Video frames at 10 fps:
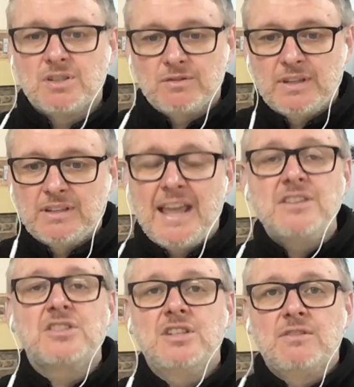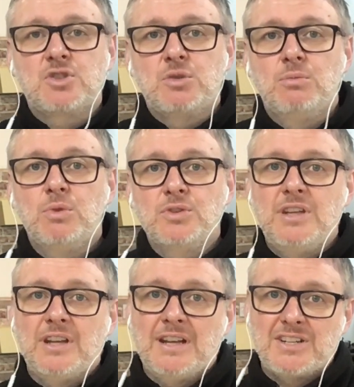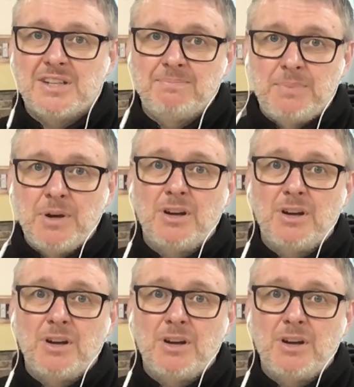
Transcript: of the density of some wood that you can actually burn